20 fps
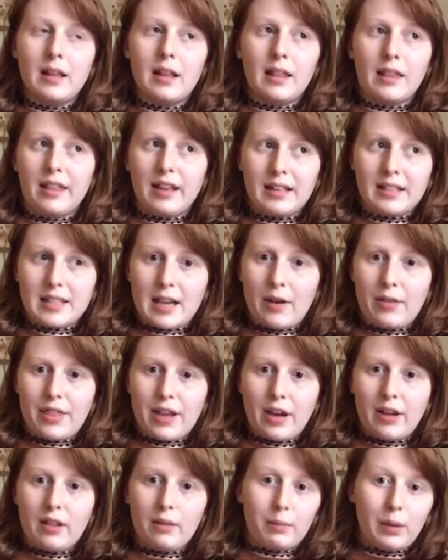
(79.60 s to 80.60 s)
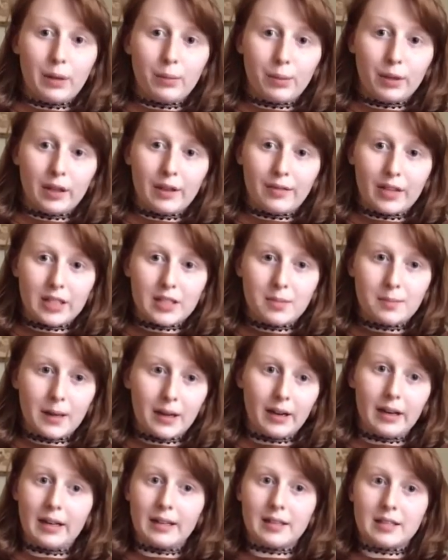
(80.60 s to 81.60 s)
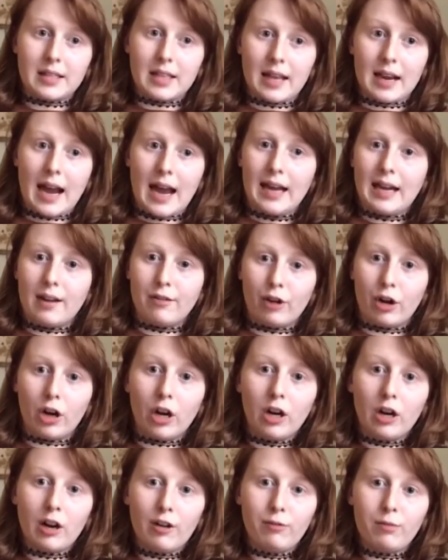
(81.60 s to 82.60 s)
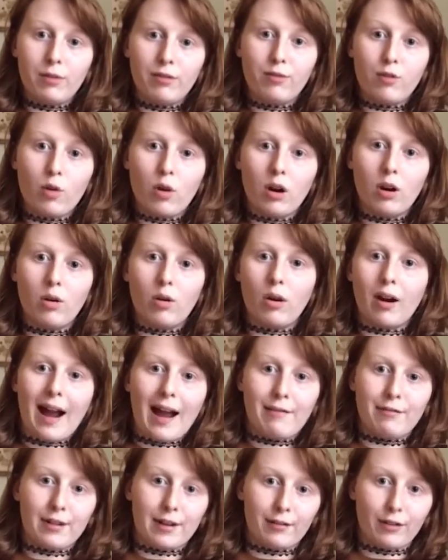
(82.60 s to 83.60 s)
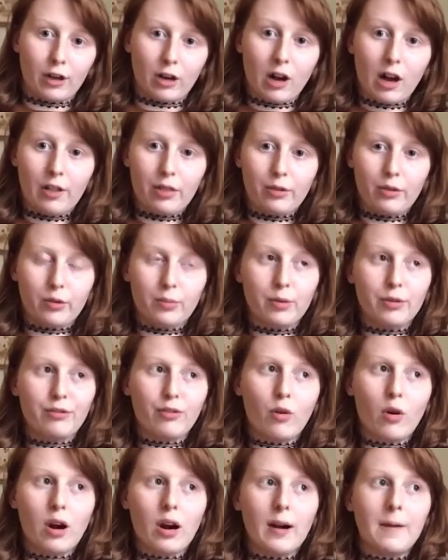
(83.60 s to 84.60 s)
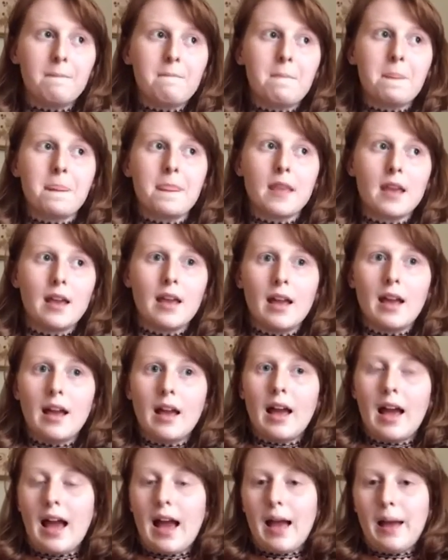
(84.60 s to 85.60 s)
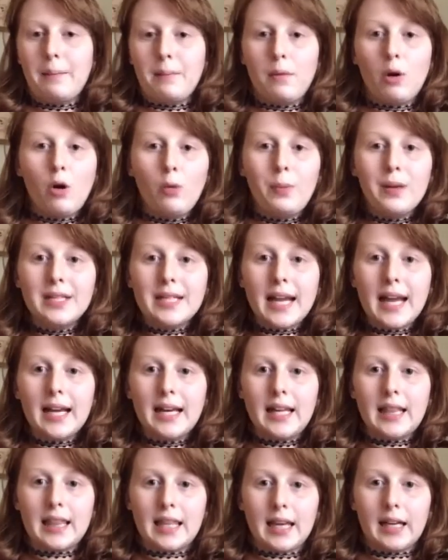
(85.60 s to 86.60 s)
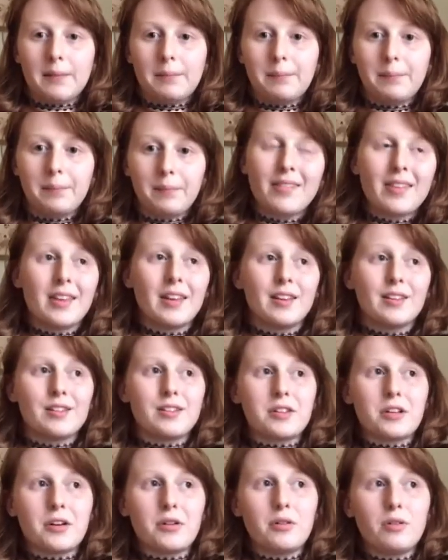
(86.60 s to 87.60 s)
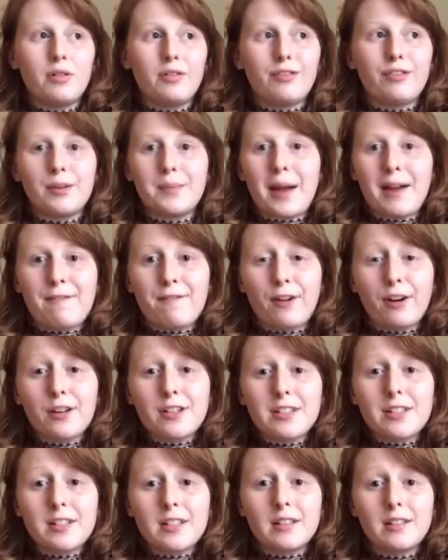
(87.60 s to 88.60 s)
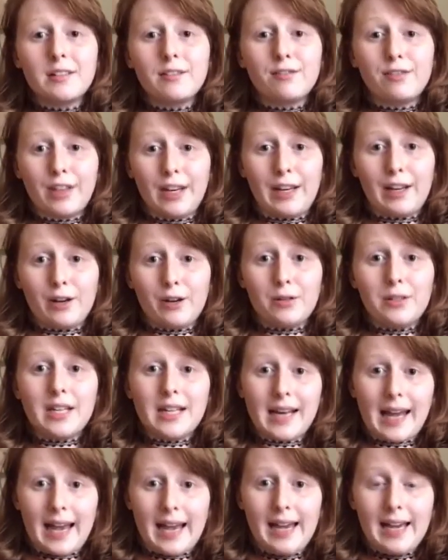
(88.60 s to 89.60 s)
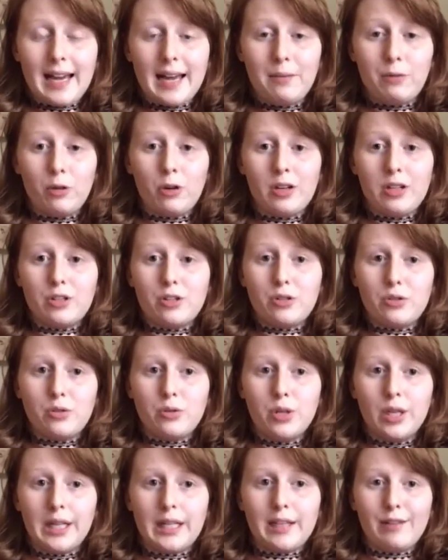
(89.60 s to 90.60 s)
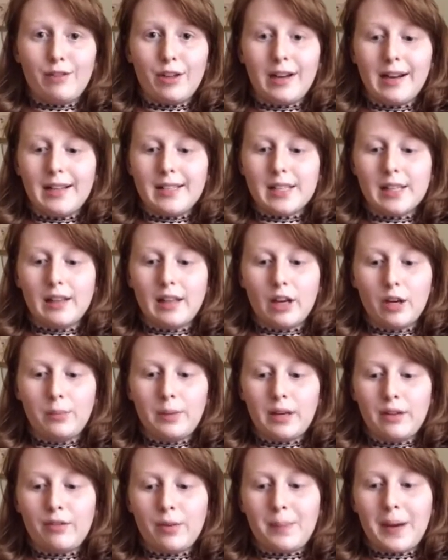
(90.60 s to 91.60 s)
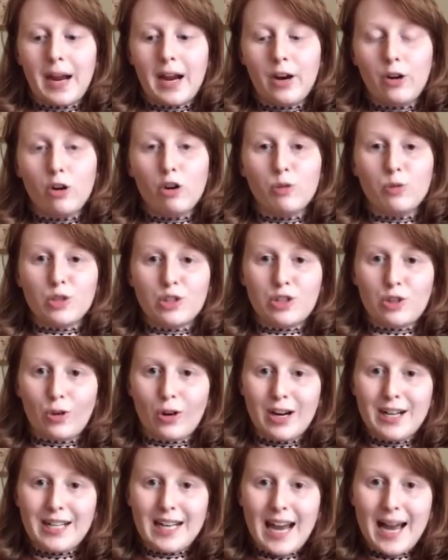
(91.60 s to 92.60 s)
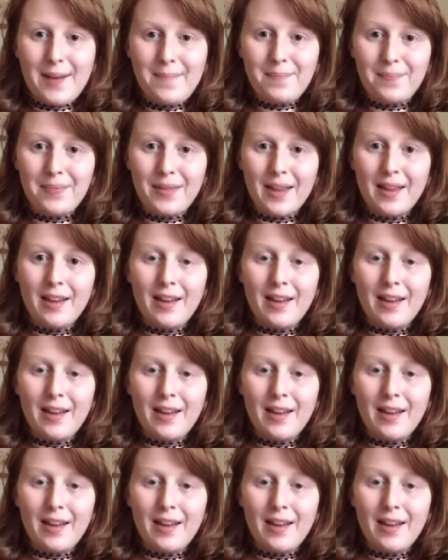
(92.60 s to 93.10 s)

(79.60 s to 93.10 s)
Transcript: things out there that people have experienced that I never heard of before or I've never gone through before. I'm open to anything. So for my first video today, I'm going to give you guys a little bit of a paranormal story time